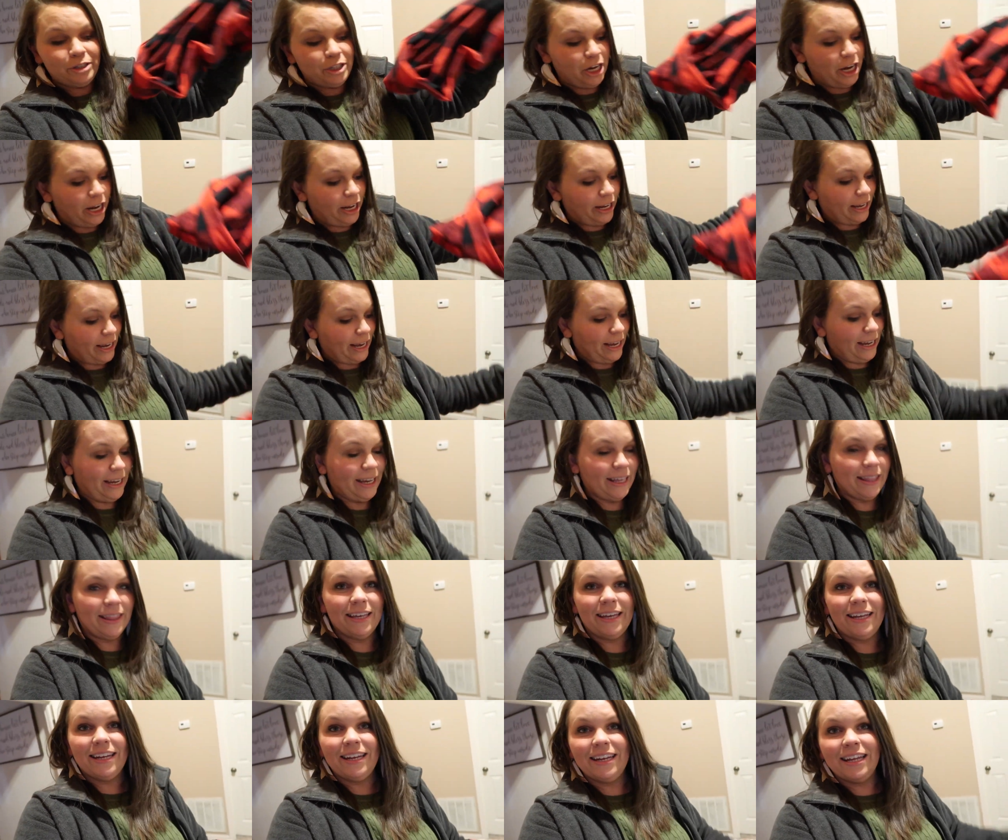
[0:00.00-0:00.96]
check
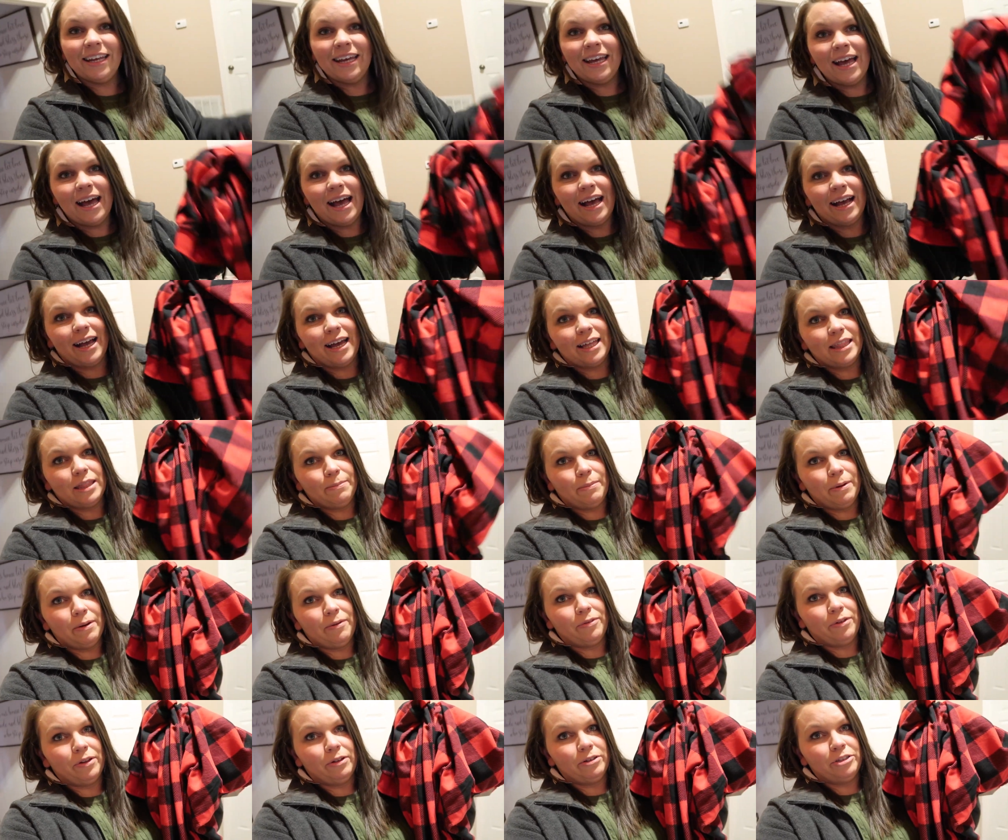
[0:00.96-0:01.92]
and then I got the
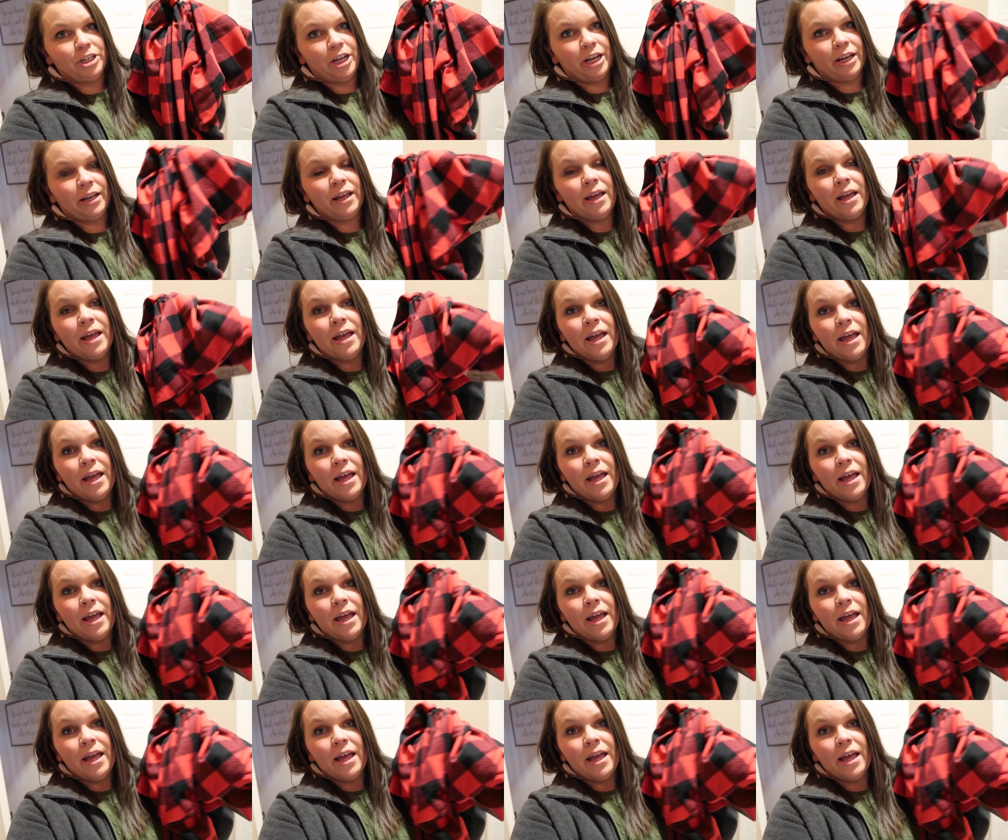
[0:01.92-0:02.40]
buffalo check.